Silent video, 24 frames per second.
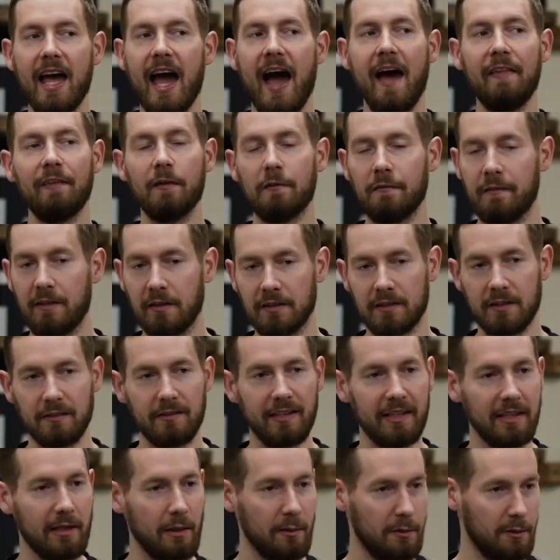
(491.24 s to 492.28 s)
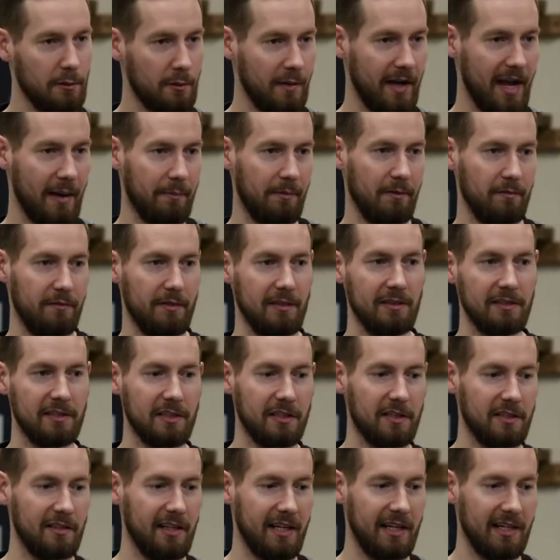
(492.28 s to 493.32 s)
And they're filtered, they go through a HEPA
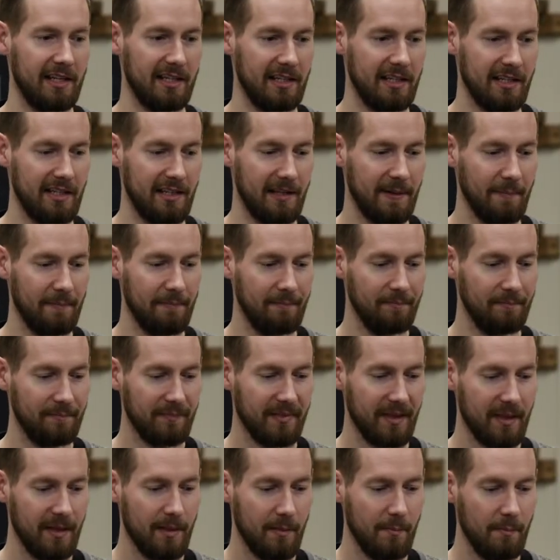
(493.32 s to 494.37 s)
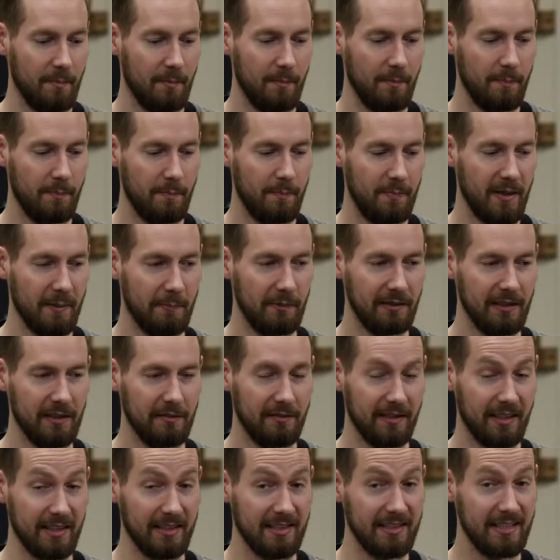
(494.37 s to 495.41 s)
filter, and people
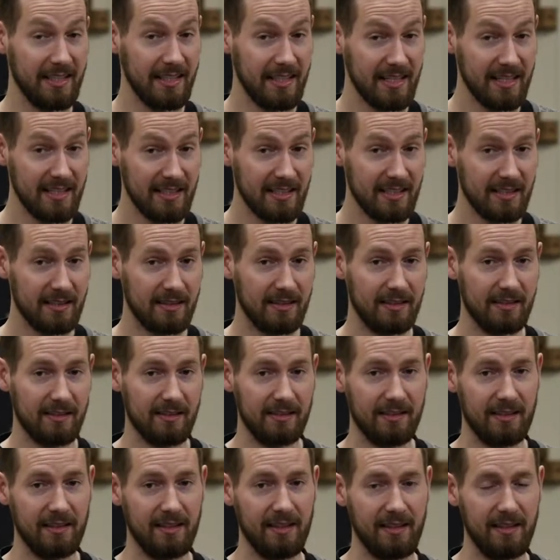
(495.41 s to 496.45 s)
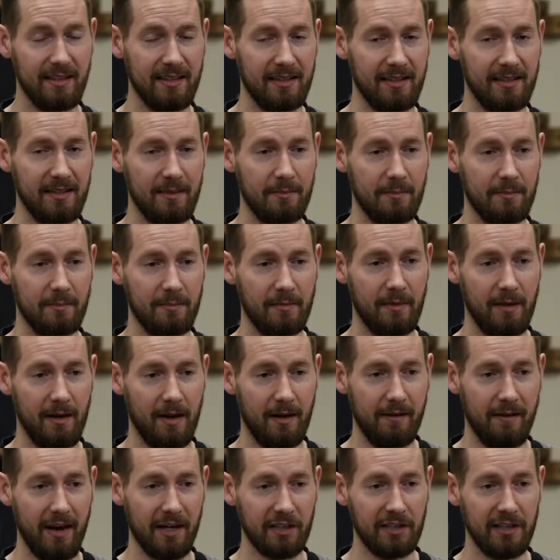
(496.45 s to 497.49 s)
living in cities are
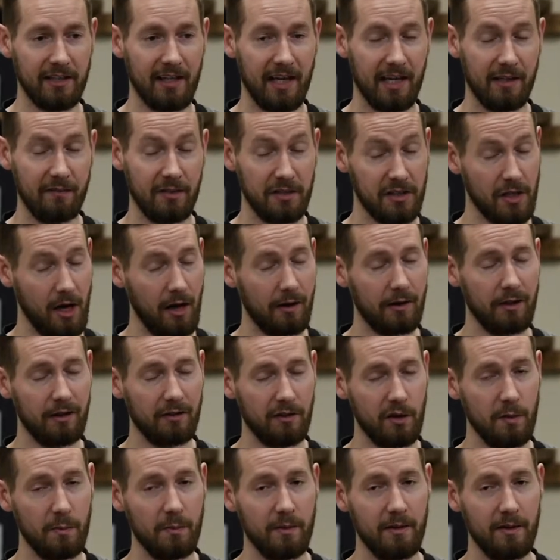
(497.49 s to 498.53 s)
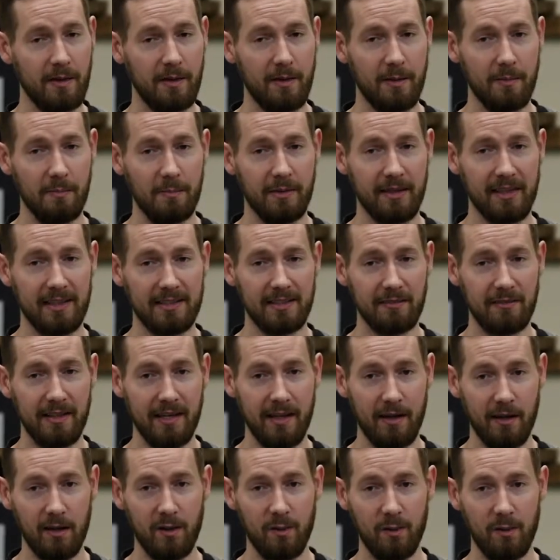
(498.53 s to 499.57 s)
actually kind of a target group because of the
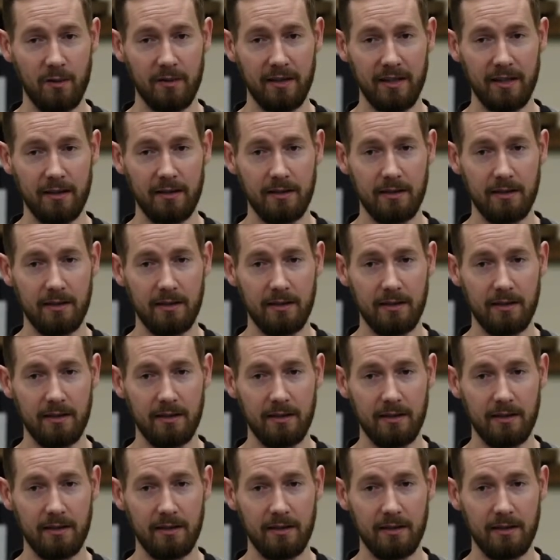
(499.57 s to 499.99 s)
air quality